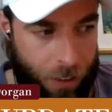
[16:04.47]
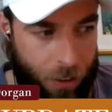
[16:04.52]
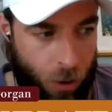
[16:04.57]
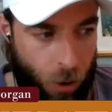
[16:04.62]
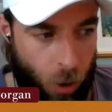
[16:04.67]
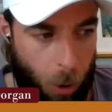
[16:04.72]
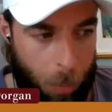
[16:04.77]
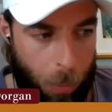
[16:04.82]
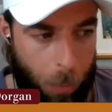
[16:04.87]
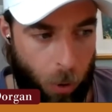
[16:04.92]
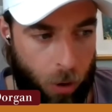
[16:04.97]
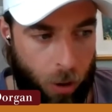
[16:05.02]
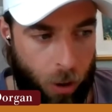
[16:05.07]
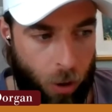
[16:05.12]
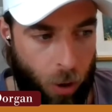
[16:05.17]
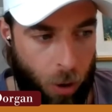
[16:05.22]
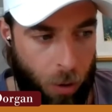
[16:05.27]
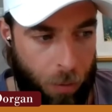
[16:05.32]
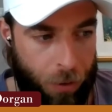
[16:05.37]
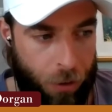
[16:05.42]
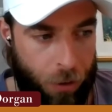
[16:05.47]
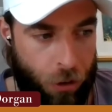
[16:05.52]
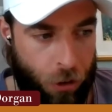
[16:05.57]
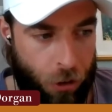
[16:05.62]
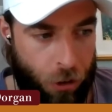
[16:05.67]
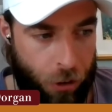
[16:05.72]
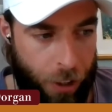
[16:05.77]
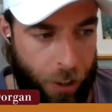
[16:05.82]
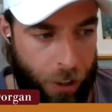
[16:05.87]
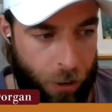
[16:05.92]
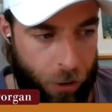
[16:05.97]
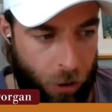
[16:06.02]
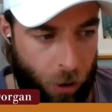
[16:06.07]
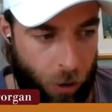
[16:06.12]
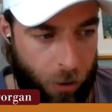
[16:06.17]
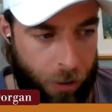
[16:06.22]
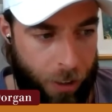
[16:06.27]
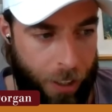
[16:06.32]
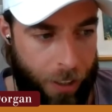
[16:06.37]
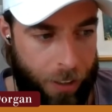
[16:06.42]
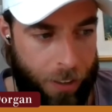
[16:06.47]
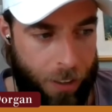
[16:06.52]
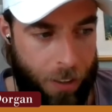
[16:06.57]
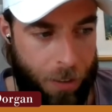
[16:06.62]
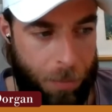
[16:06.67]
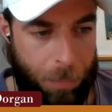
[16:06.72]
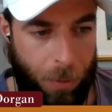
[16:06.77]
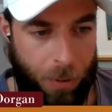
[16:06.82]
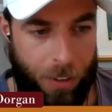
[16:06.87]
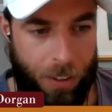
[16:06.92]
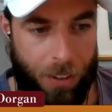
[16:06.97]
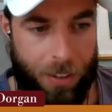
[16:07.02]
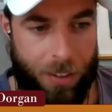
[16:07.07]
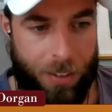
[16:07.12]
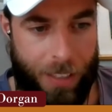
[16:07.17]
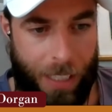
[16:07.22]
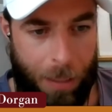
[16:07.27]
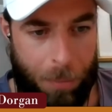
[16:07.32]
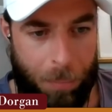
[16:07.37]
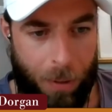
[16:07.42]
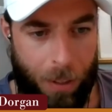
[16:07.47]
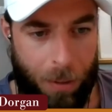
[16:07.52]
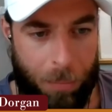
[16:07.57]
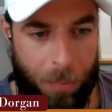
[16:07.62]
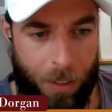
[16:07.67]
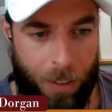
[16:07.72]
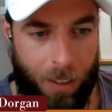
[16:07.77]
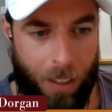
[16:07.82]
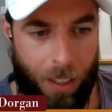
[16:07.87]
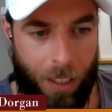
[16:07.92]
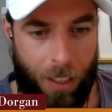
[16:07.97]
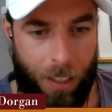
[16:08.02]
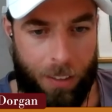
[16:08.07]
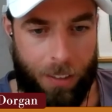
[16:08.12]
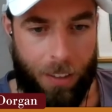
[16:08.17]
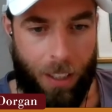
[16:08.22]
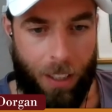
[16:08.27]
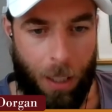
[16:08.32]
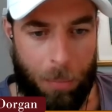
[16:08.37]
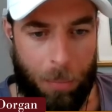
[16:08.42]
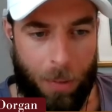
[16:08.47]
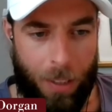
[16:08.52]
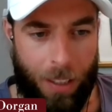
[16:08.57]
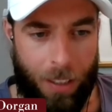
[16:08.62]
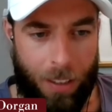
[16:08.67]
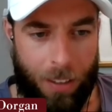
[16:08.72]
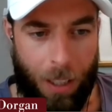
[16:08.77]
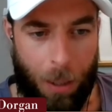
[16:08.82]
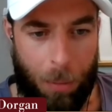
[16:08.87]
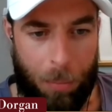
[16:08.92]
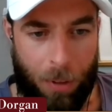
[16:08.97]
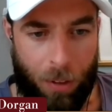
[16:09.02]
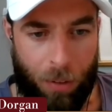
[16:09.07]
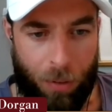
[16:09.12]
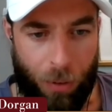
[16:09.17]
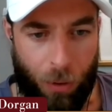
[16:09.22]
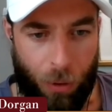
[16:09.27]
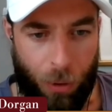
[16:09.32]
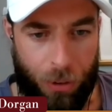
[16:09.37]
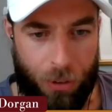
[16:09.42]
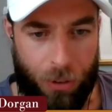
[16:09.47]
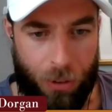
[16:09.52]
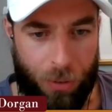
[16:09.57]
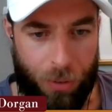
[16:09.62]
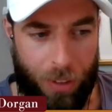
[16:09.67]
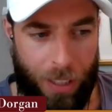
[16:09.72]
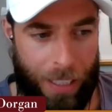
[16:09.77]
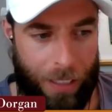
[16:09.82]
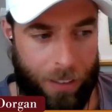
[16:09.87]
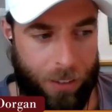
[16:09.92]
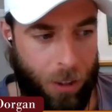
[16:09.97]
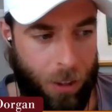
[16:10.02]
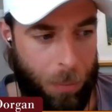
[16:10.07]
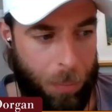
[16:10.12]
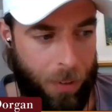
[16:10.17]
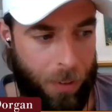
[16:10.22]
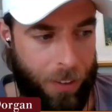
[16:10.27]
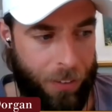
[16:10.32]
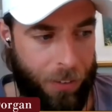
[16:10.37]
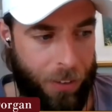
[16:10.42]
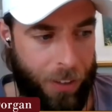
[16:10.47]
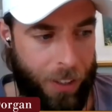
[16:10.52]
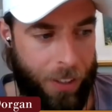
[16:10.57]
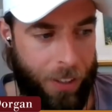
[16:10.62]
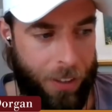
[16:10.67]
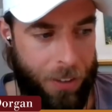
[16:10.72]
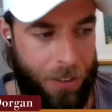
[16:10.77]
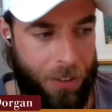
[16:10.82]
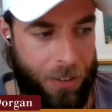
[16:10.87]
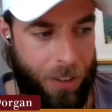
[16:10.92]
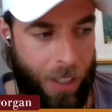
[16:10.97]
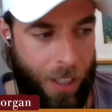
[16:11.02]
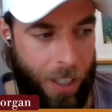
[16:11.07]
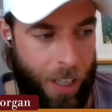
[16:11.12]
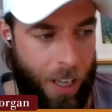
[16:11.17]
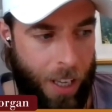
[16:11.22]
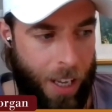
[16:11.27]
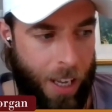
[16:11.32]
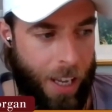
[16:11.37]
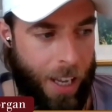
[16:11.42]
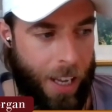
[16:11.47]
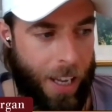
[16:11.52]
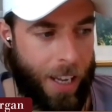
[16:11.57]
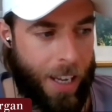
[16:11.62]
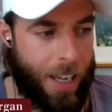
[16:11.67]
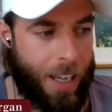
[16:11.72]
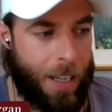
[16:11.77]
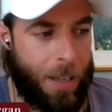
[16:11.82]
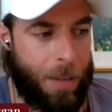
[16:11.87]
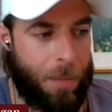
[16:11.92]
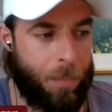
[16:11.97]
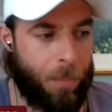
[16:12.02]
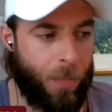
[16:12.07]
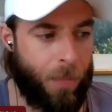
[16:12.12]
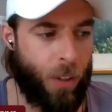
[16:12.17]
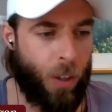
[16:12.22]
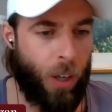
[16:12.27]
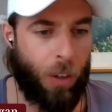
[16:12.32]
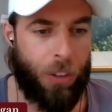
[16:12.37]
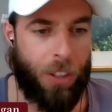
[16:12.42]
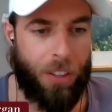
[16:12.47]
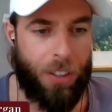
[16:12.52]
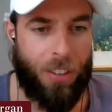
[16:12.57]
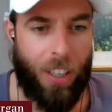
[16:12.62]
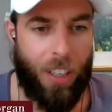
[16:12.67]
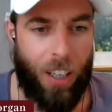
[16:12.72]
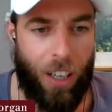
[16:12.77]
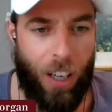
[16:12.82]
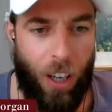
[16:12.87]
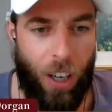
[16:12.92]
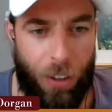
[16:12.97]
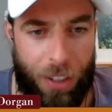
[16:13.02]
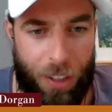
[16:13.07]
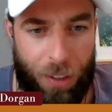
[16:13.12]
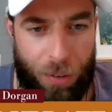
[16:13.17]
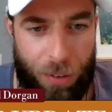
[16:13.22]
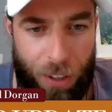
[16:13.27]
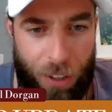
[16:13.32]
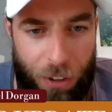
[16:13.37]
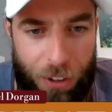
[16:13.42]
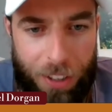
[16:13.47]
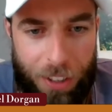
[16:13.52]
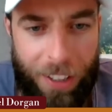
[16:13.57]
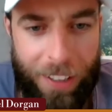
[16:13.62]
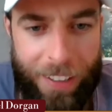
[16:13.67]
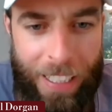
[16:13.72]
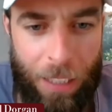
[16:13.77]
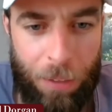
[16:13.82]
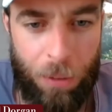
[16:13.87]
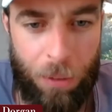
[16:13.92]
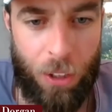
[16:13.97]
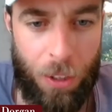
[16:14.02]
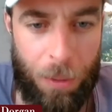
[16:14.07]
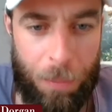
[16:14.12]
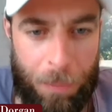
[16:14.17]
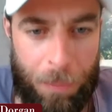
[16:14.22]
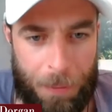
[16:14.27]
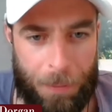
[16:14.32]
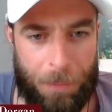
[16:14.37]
So Hoboken going for 3 in a row there to put their stamp on being the dominant force over the last couple of years. How do you think that will go?